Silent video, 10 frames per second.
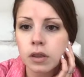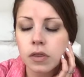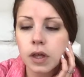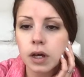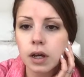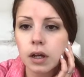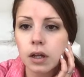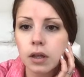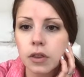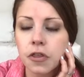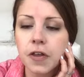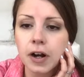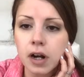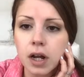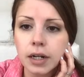the
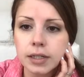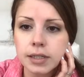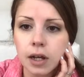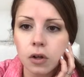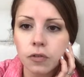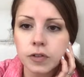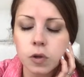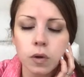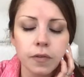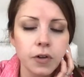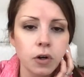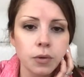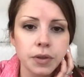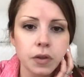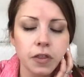Theragun itself, so if you don't
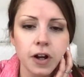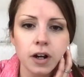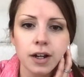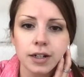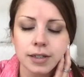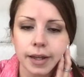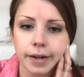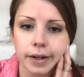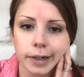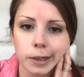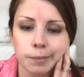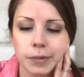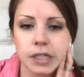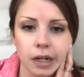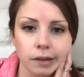know what the Theragun is,
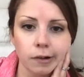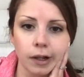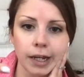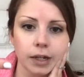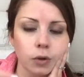it's like a little